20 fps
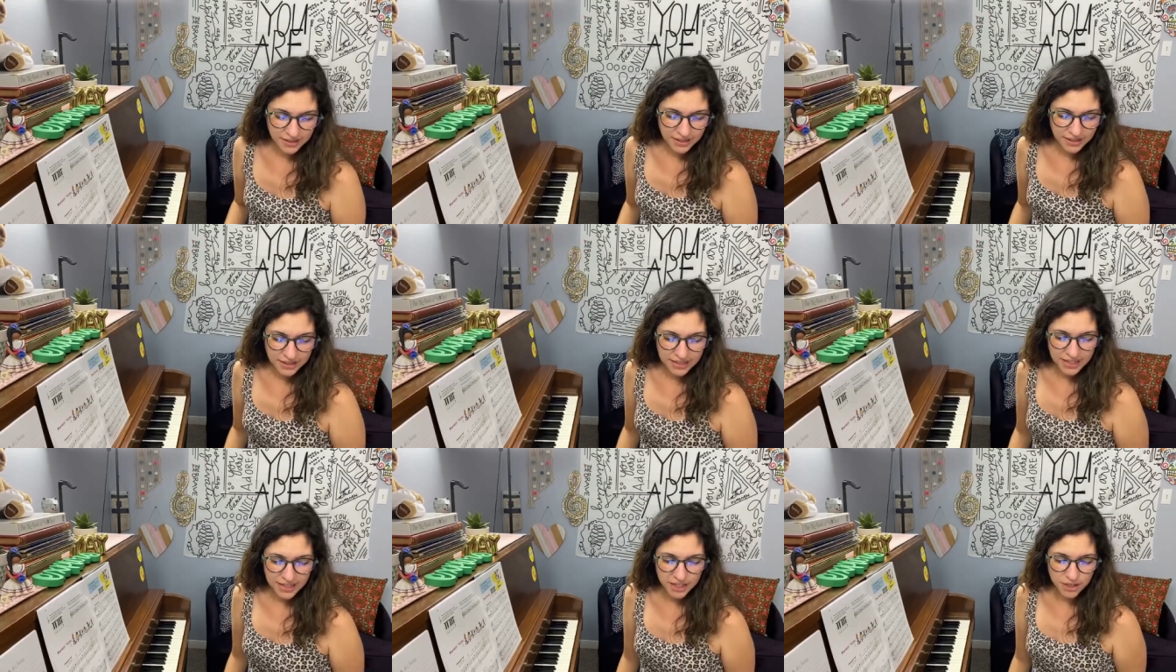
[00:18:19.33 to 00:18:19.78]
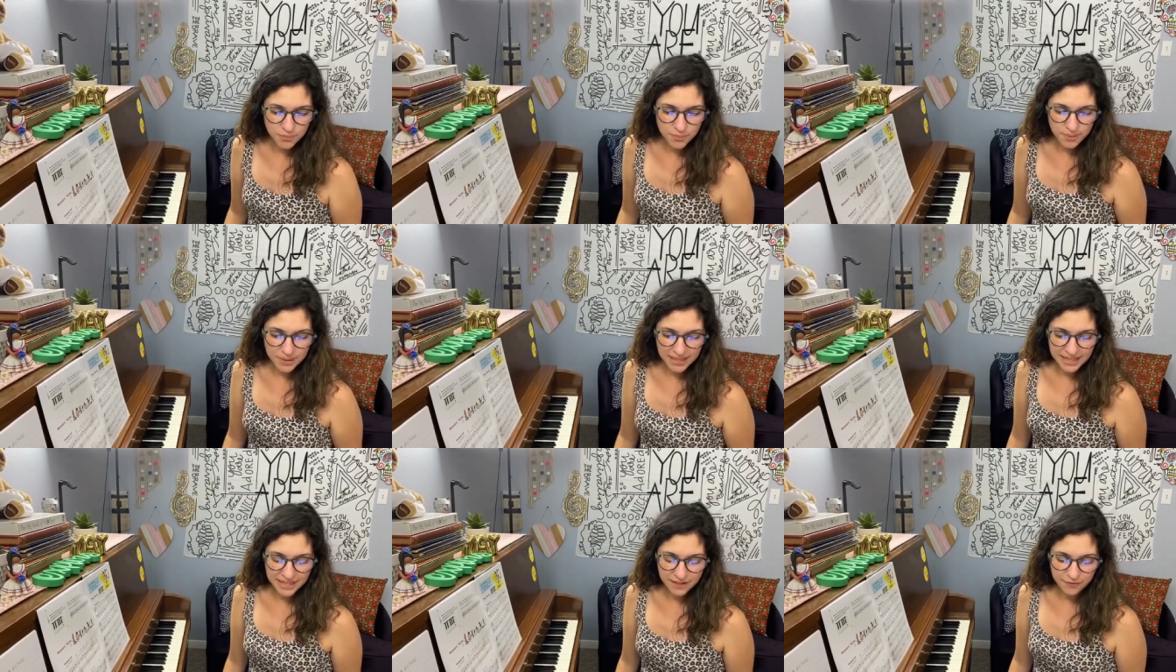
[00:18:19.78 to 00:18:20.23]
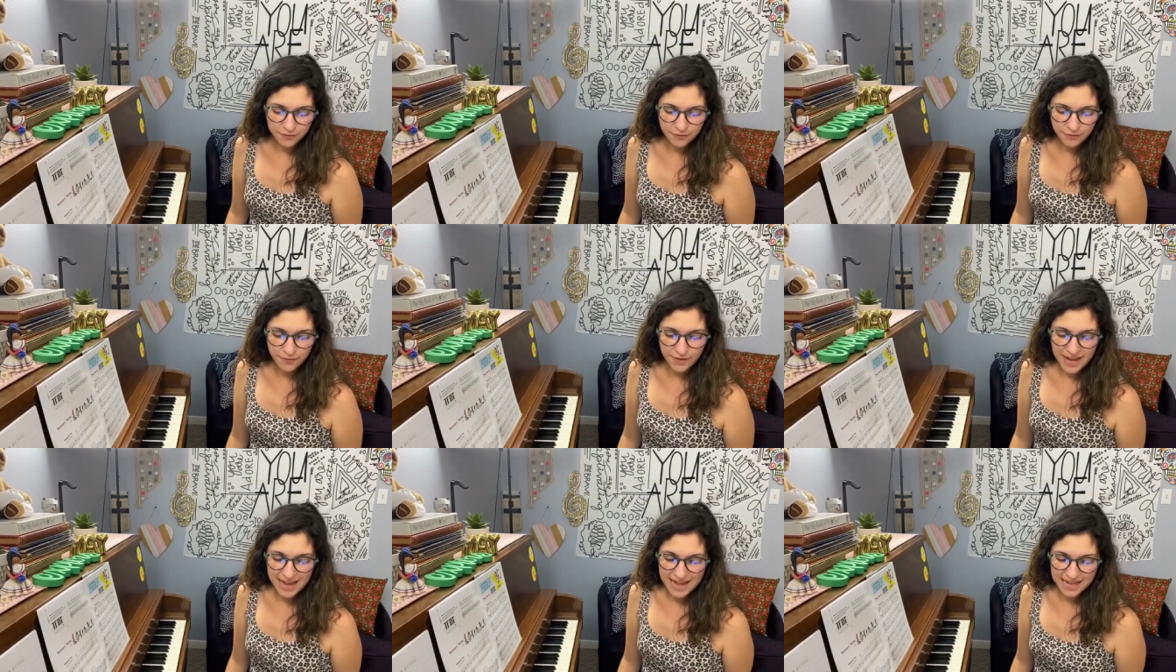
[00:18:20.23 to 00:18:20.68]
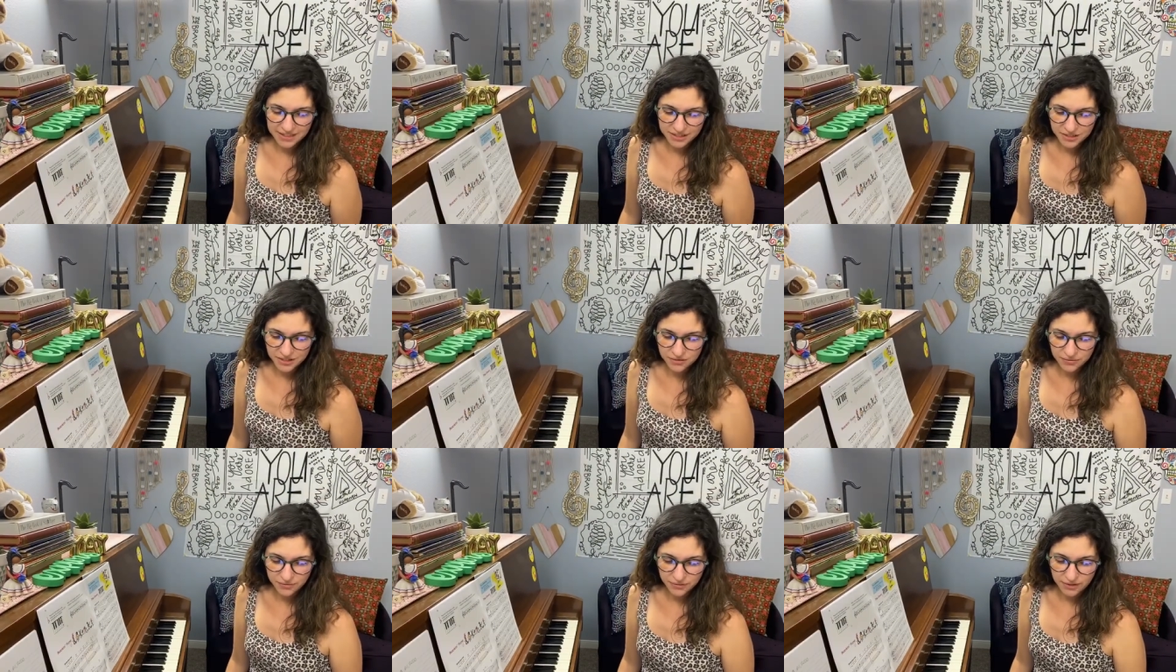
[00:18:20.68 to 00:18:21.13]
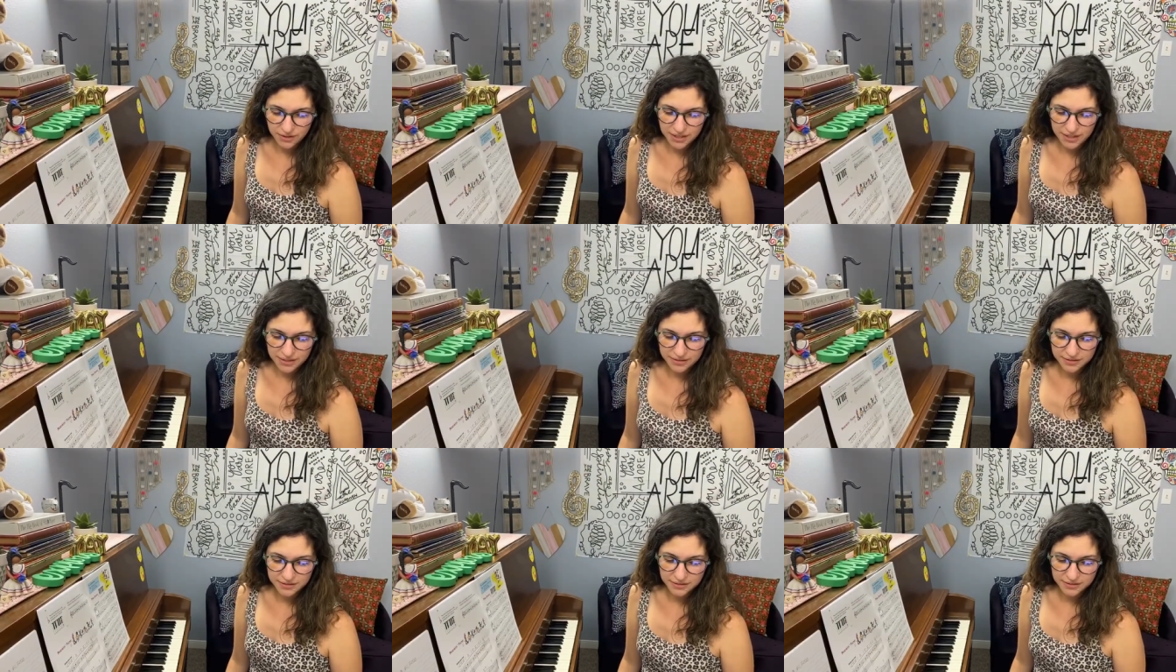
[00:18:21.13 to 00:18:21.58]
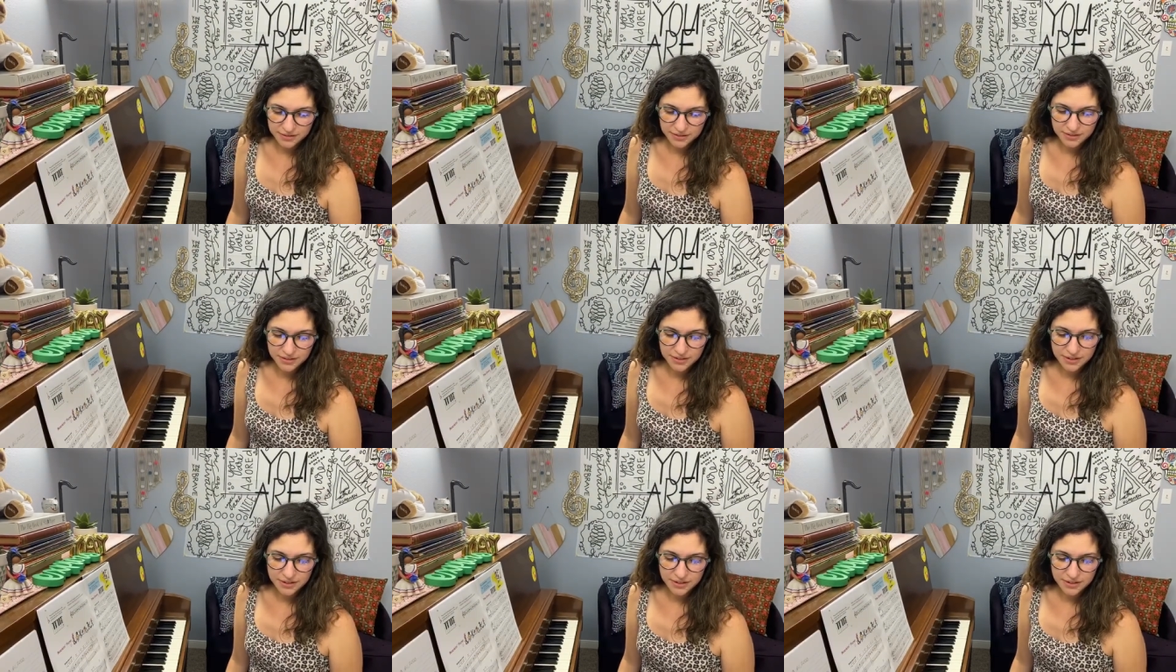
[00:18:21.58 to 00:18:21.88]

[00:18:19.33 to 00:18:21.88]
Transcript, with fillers: can you play it fast for us?